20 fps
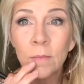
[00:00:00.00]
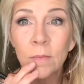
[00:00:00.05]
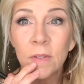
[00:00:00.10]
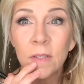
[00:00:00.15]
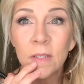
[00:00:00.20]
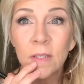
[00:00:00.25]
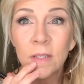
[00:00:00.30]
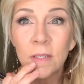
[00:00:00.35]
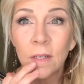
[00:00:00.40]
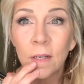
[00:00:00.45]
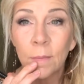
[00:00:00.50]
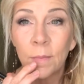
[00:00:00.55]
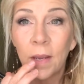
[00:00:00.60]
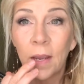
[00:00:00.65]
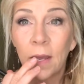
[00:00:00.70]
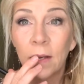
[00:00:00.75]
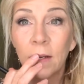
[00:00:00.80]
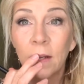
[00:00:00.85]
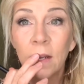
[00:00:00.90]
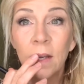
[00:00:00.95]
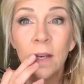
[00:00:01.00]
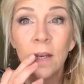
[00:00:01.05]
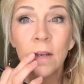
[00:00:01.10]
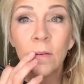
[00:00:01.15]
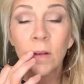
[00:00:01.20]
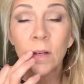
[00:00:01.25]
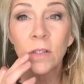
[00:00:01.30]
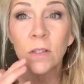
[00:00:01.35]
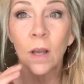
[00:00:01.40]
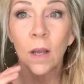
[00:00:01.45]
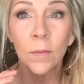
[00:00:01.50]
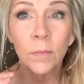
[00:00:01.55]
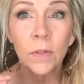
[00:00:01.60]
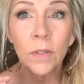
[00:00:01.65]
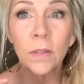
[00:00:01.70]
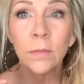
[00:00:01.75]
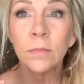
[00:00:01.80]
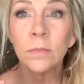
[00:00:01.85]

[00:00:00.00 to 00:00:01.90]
is not bad. My top lip